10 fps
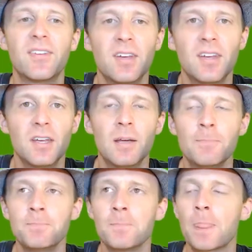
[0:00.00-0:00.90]
that.
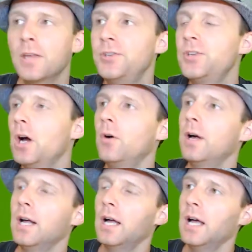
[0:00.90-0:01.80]

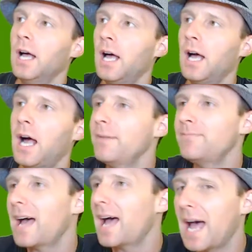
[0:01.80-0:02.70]
So
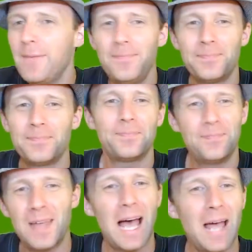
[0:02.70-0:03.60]
I'm I'm
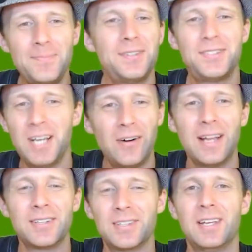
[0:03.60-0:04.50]
I'm
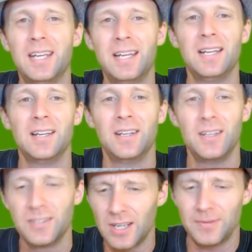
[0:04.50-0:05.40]
seriously
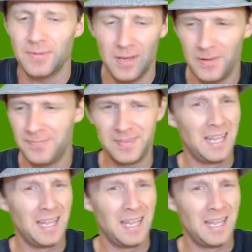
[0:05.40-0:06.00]
t- t-